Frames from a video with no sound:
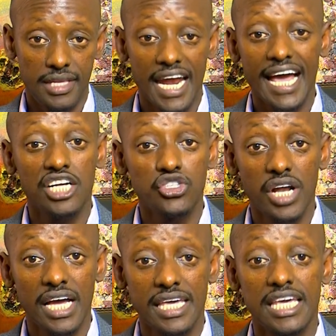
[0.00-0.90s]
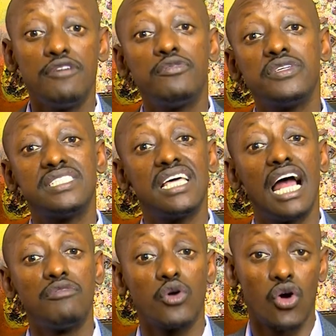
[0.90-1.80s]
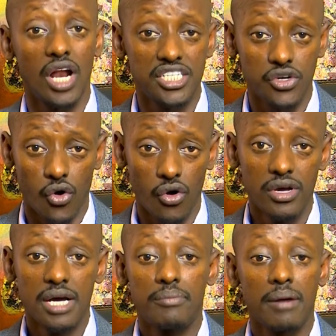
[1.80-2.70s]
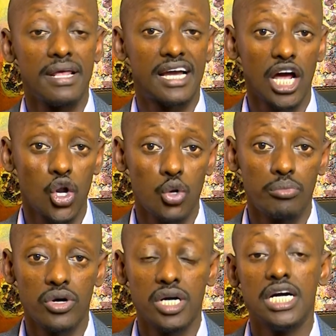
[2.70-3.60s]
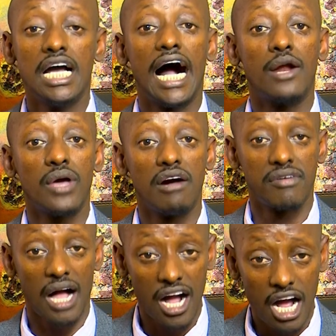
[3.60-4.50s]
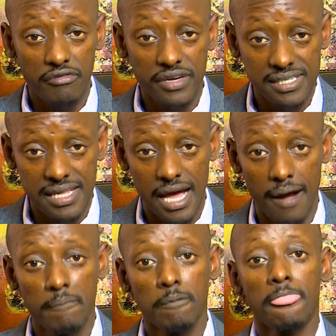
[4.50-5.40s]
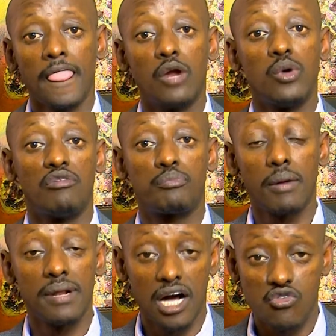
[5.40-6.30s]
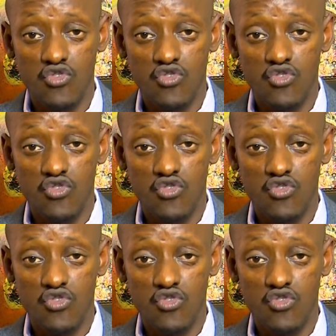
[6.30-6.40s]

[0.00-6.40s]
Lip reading: Like a Jonaki, if you still have your collateral, probably a car logbook, and we have a caveat there, and we have probably our